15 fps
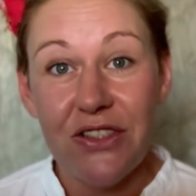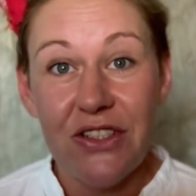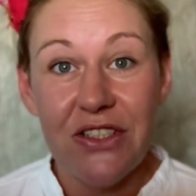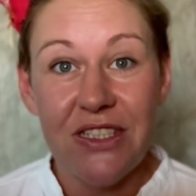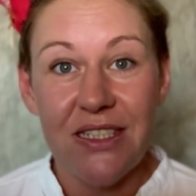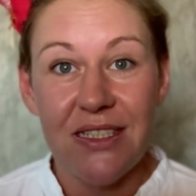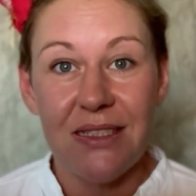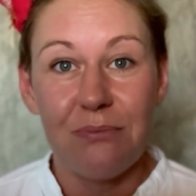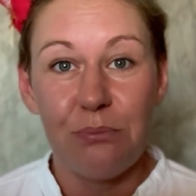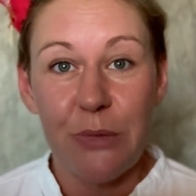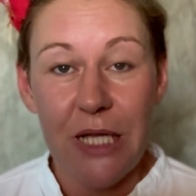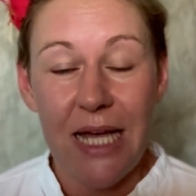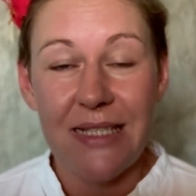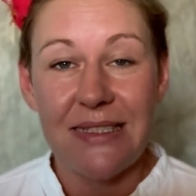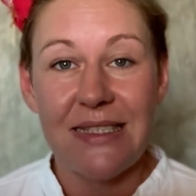did
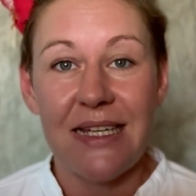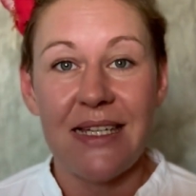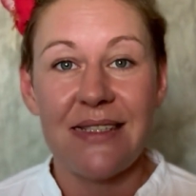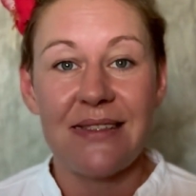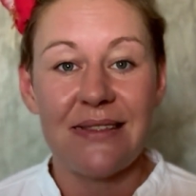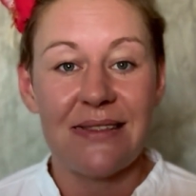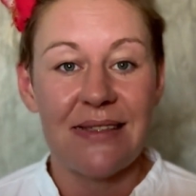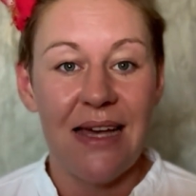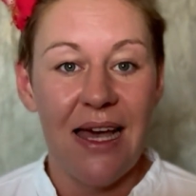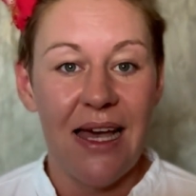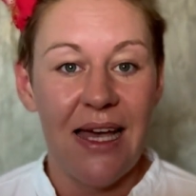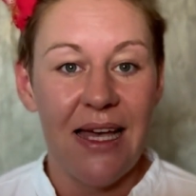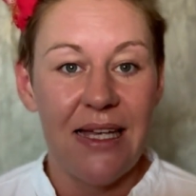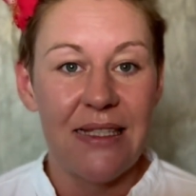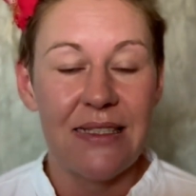blood tests
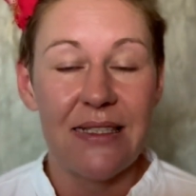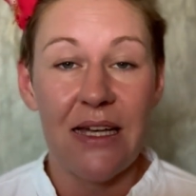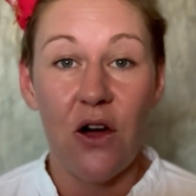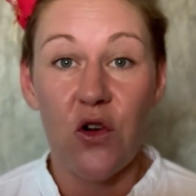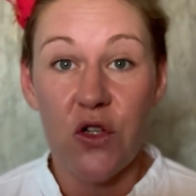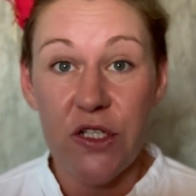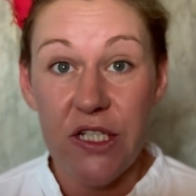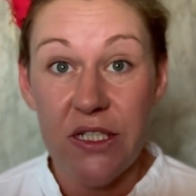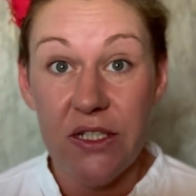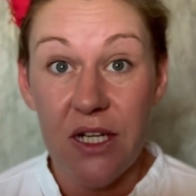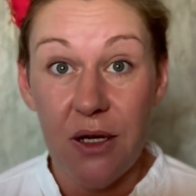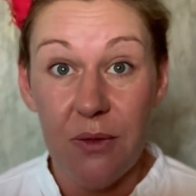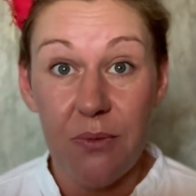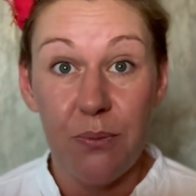and ordered a